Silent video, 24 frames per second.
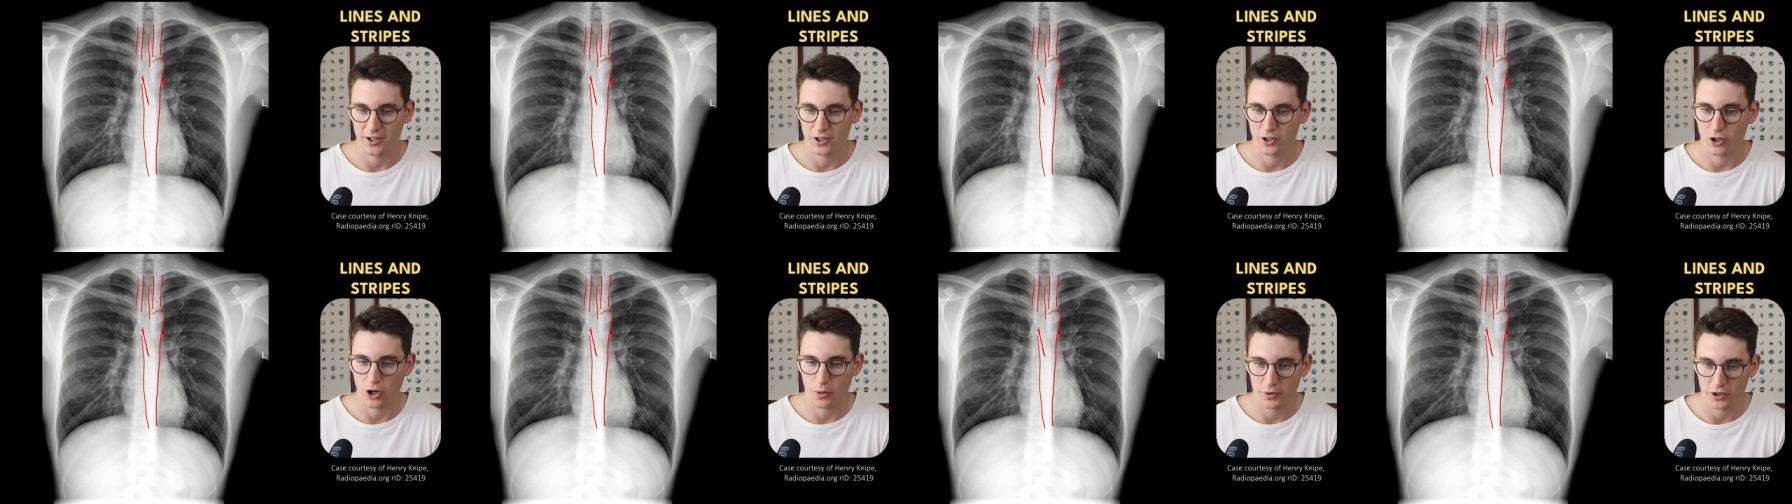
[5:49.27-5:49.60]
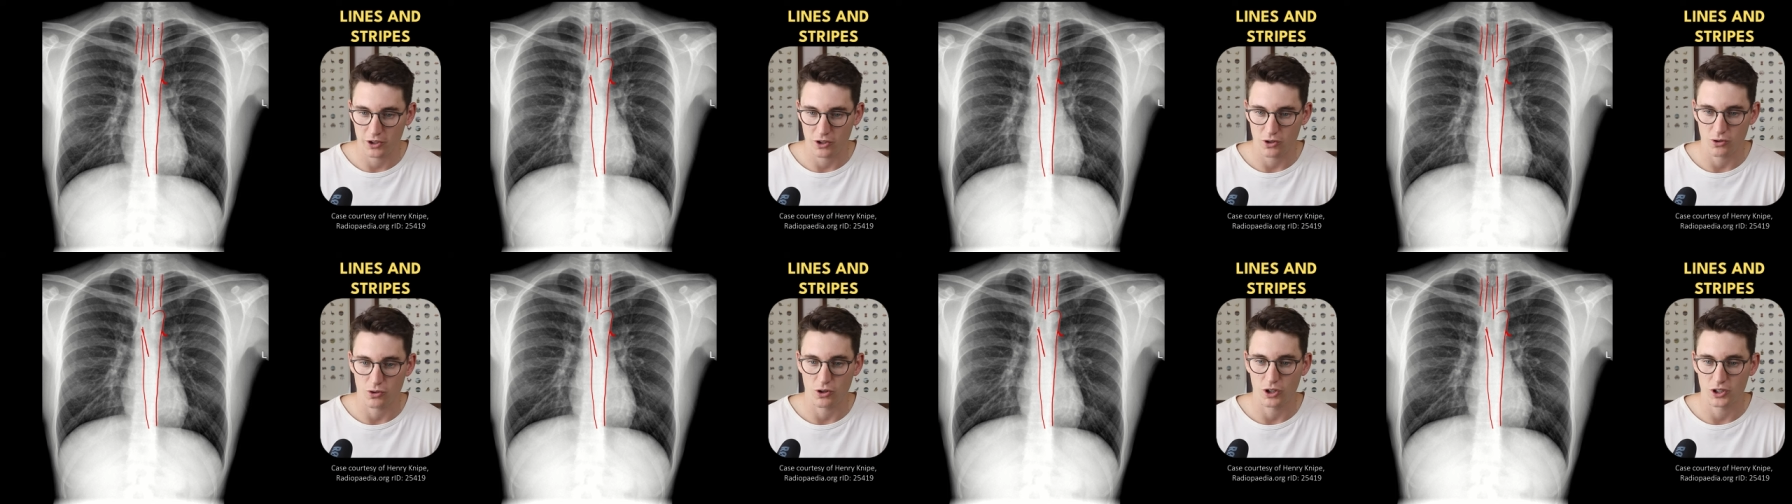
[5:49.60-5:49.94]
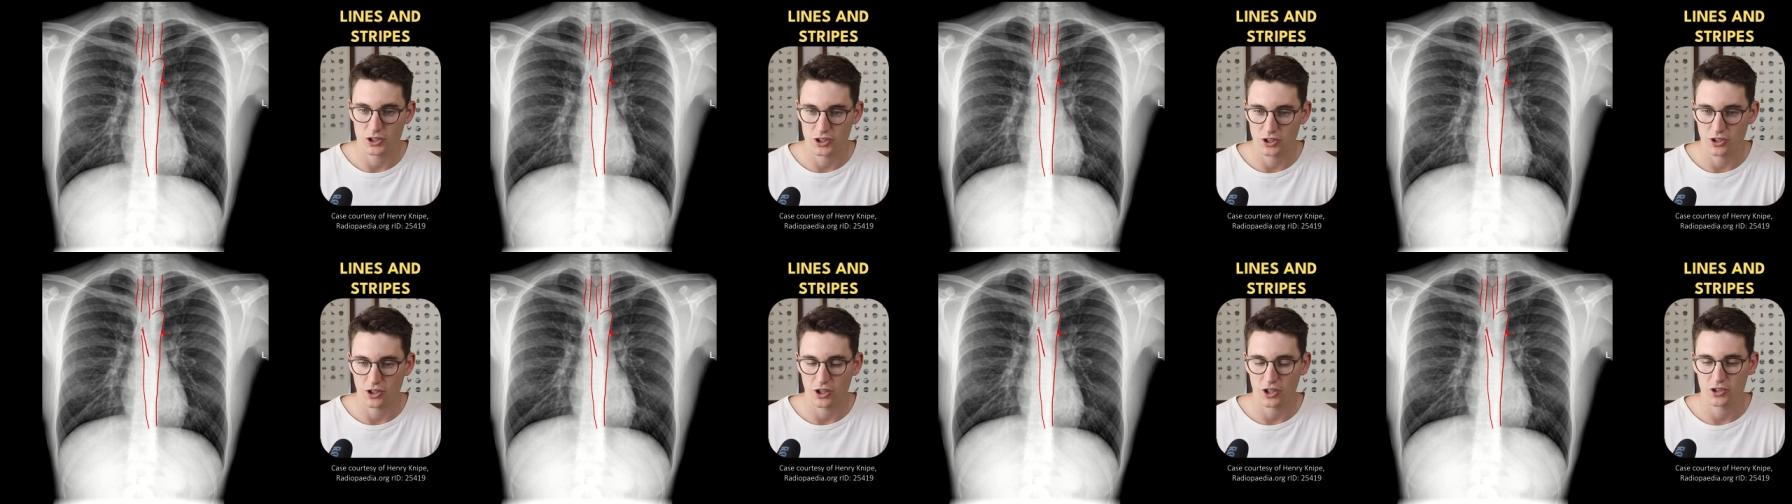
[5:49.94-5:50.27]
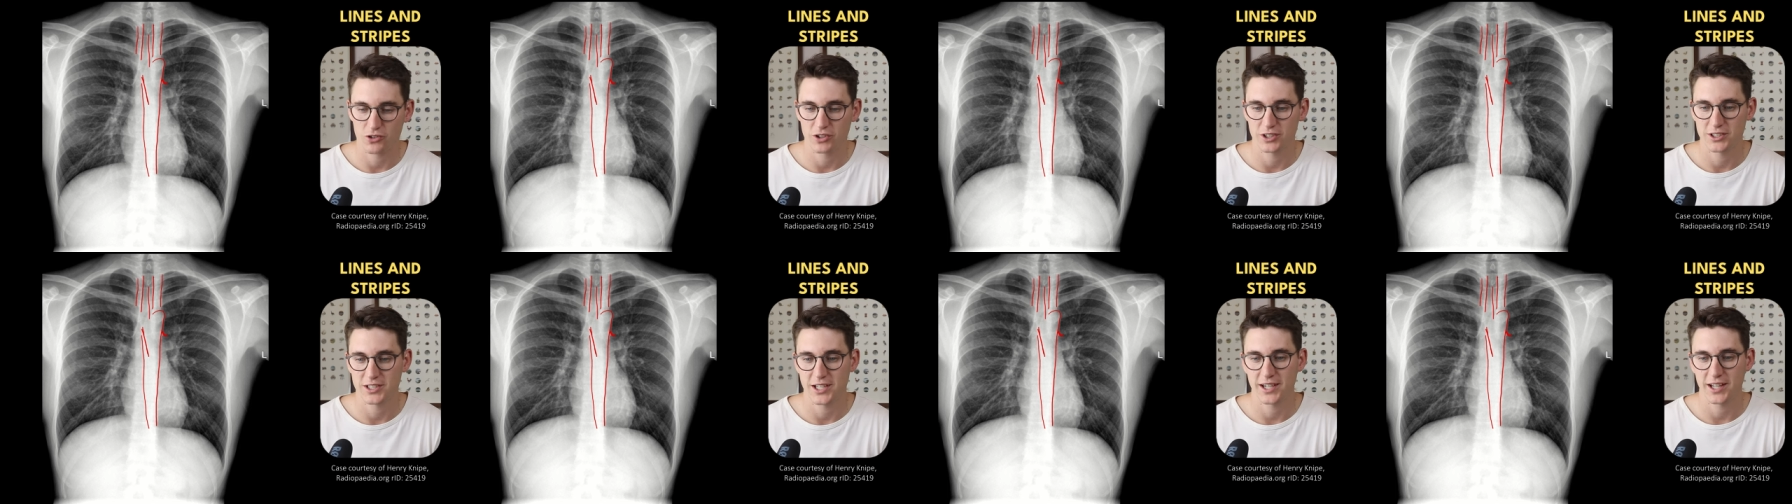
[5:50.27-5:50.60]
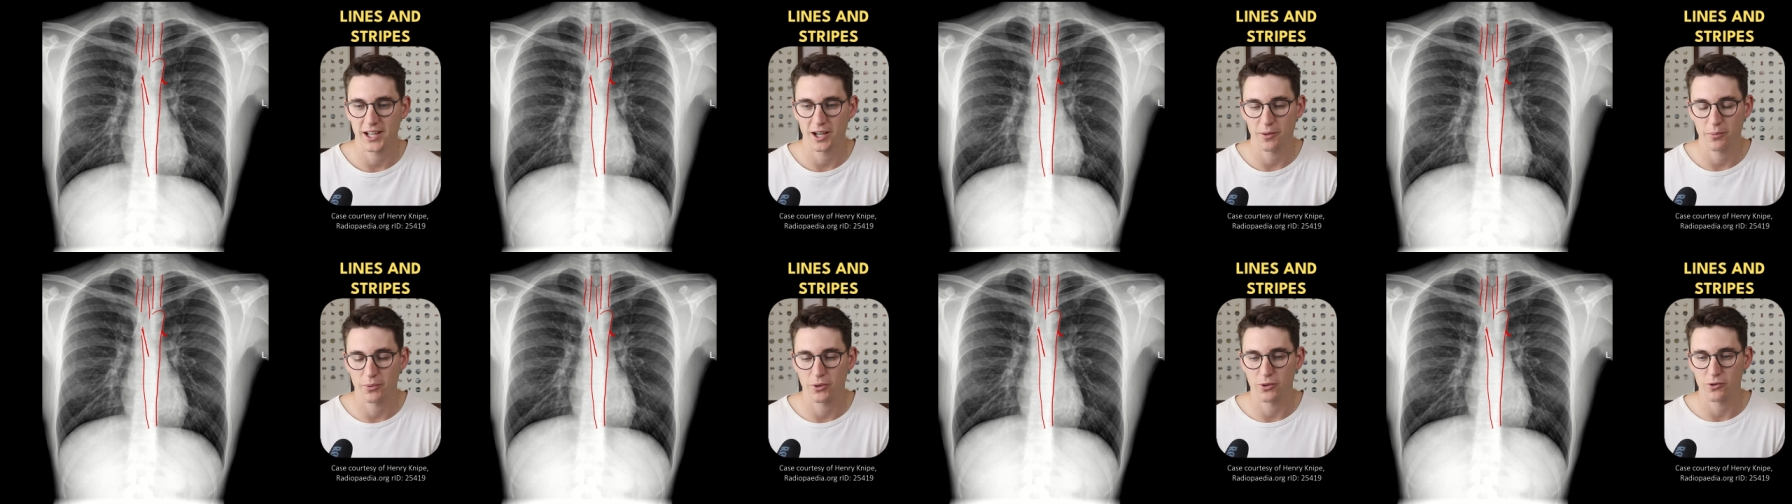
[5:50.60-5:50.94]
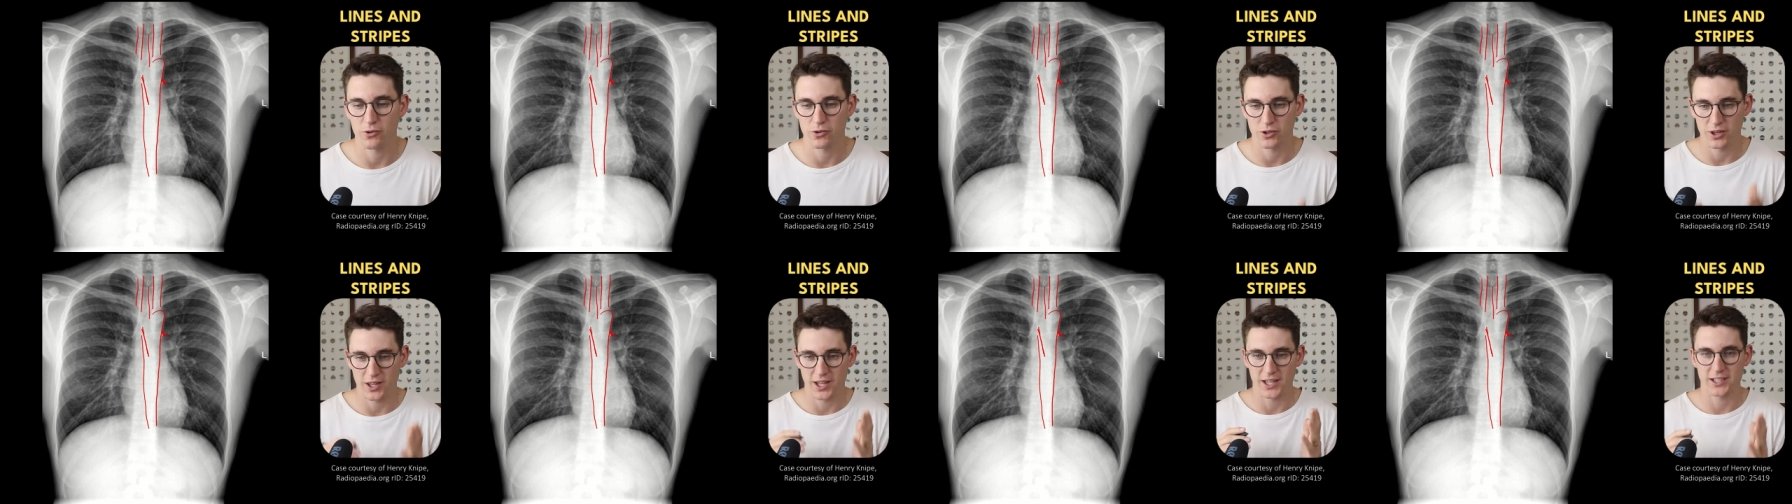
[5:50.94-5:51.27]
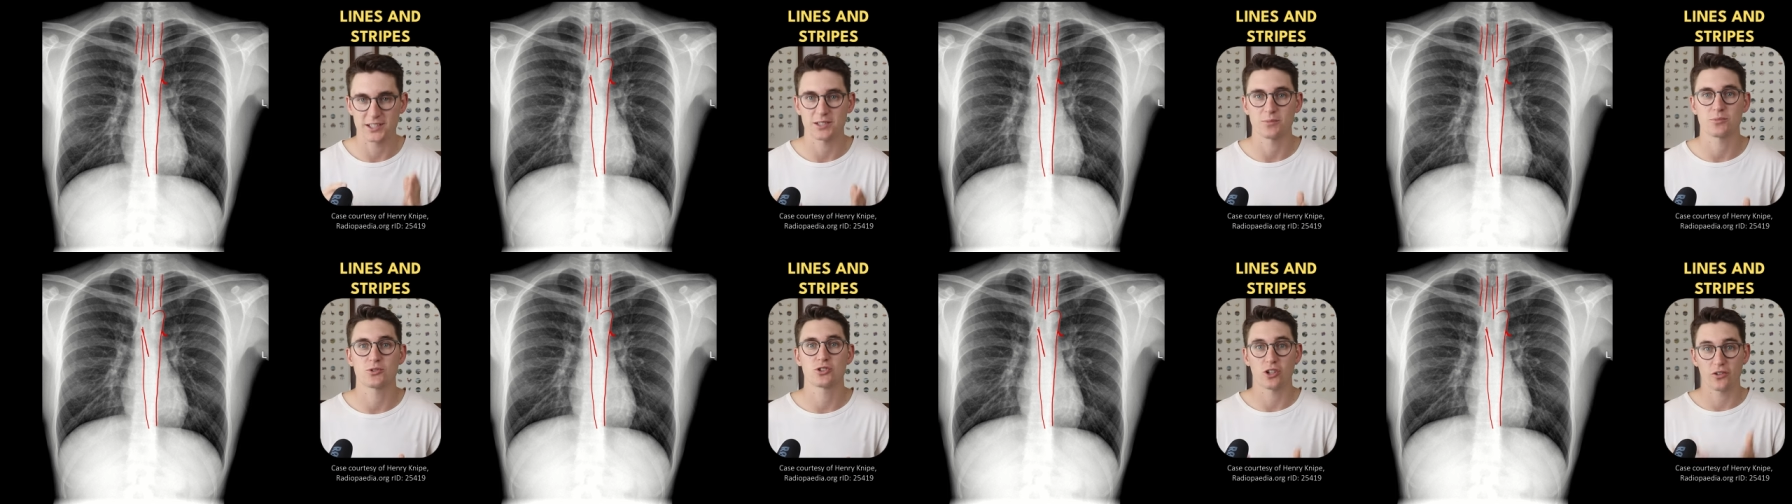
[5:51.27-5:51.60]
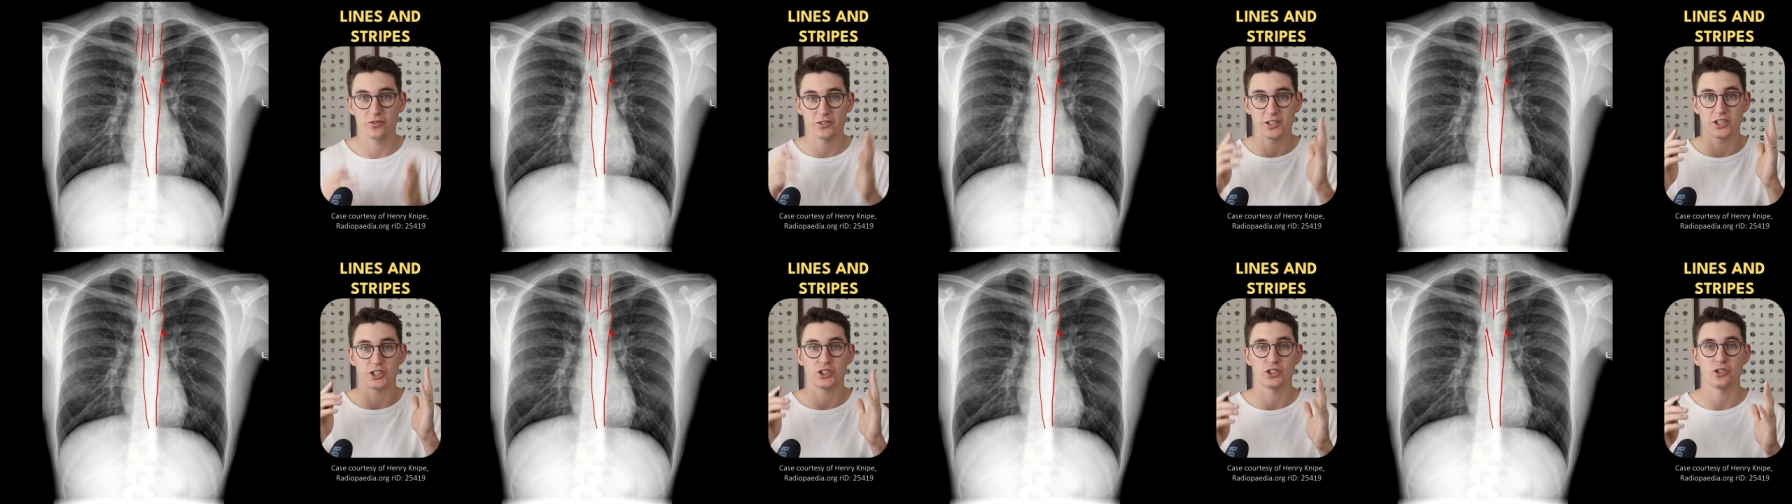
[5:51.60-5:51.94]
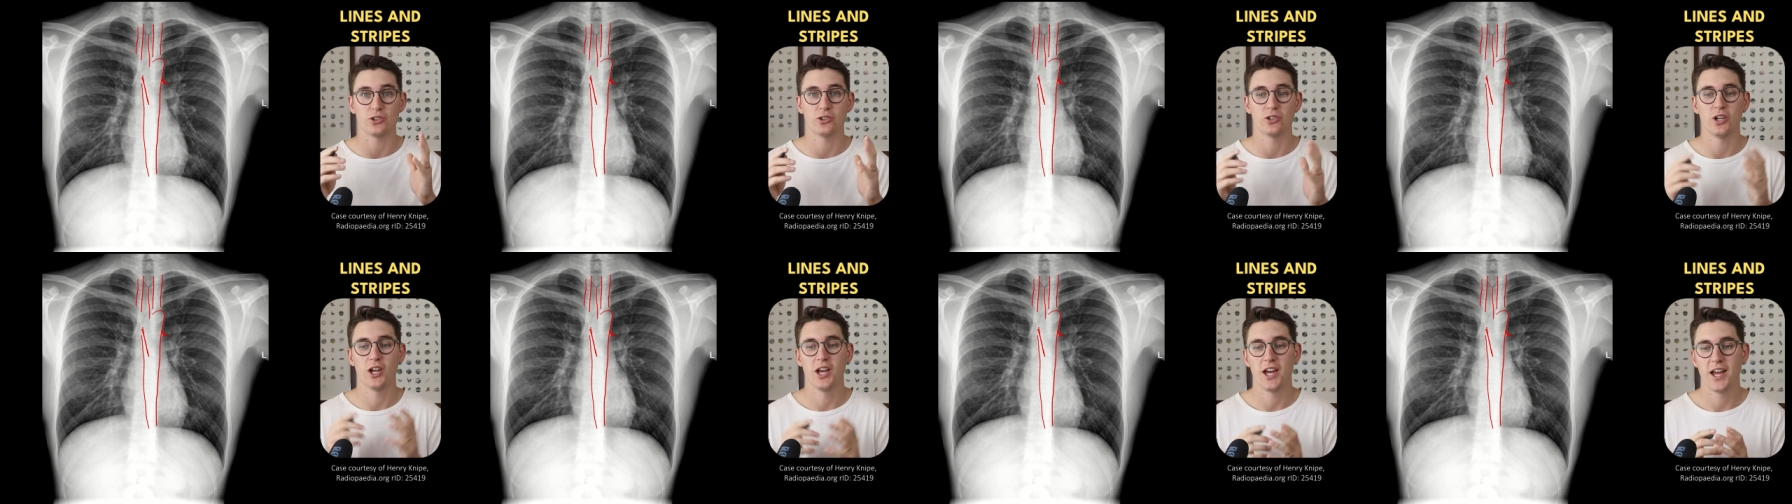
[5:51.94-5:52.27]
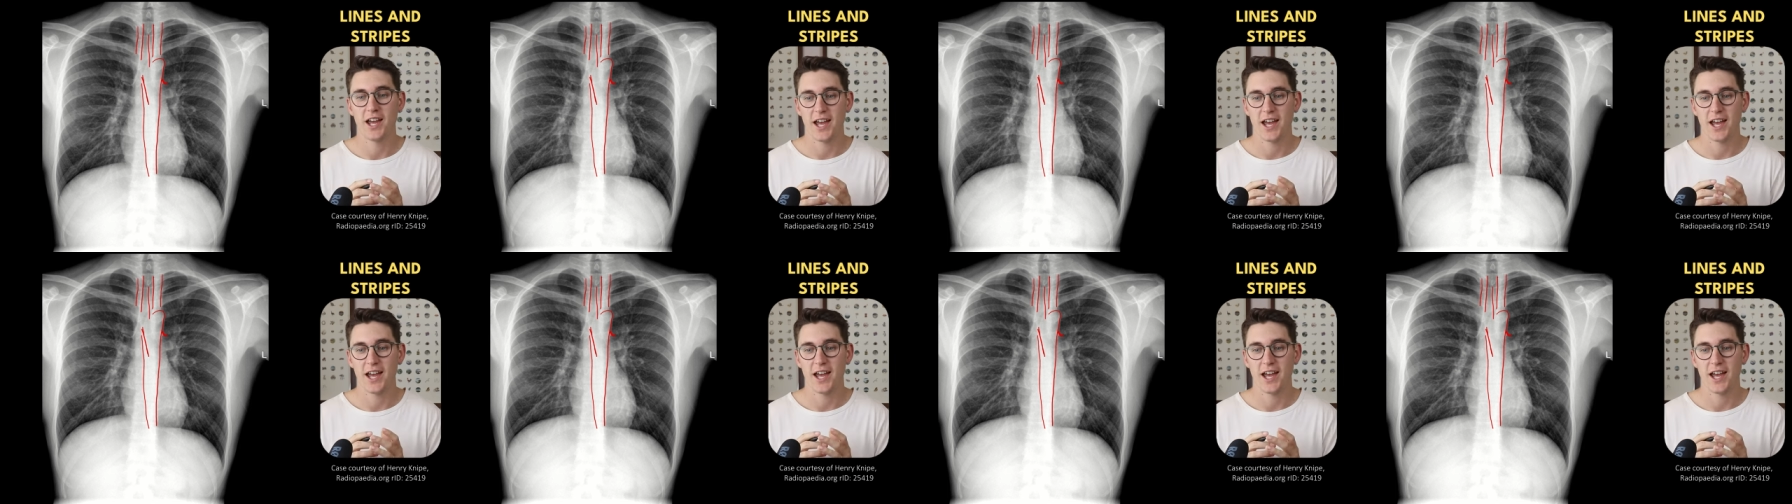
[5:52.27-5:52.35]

common carotid arteries heading up through there, some soft tissue.